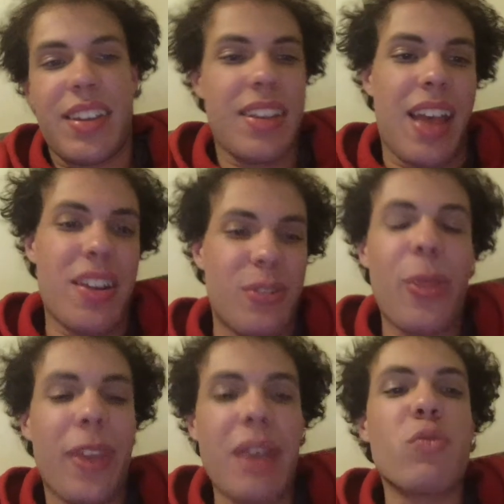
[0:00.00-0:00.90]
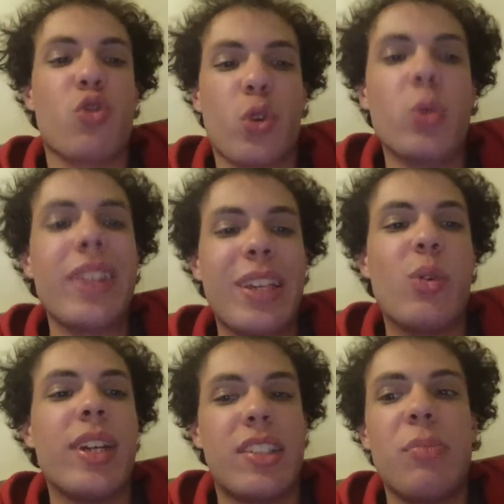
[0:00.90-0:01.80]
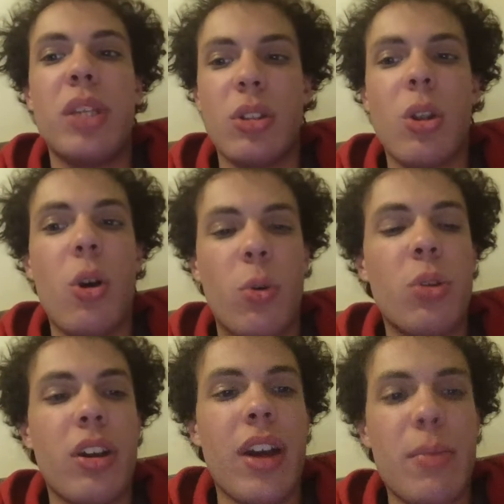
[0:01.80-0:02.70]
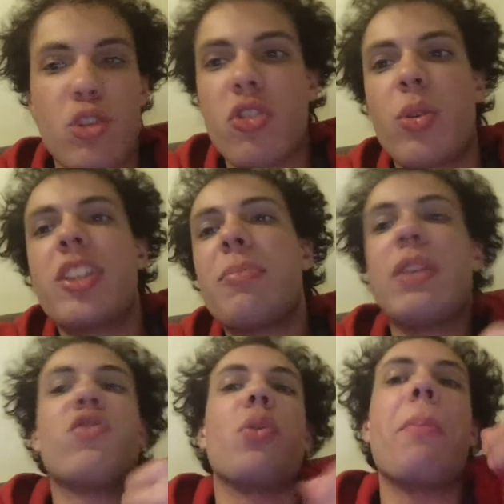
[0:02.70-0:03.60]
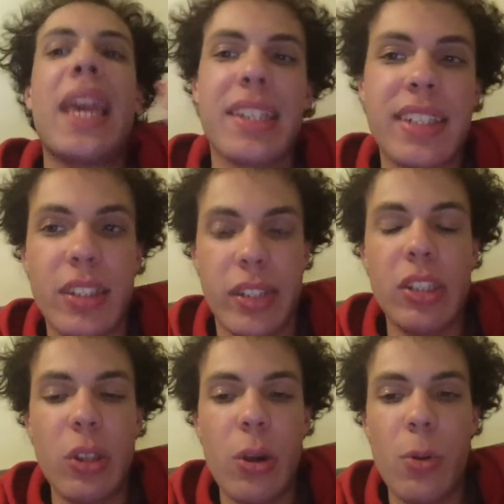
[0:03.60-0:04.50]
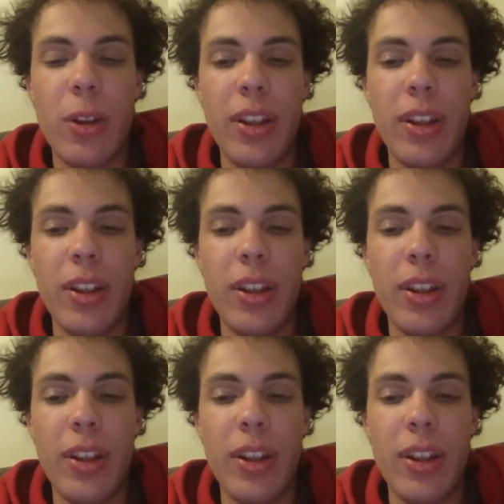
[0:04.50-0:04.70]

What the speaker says: I don't think I'm truly going to be alone. I'm just going to be romantically alone.